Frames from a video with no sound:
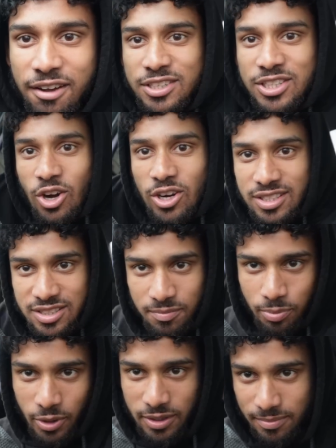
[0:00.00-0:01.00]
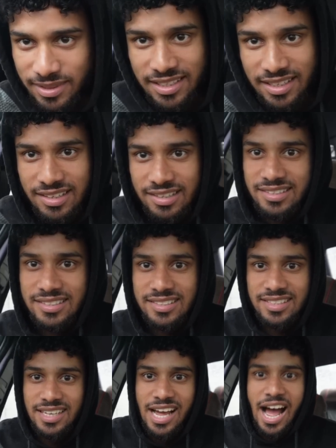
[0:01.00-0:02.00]
have a doctor's appointment now.
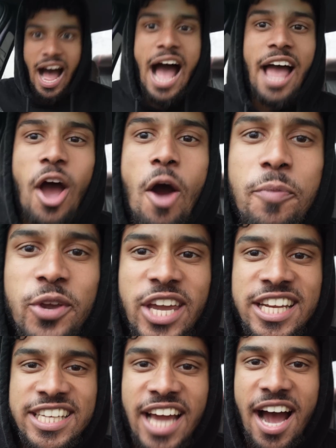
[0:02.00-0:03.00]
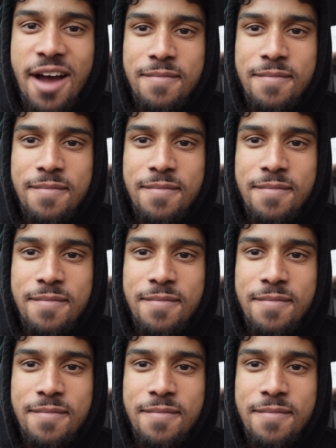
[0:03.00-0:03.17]
I hope you can hear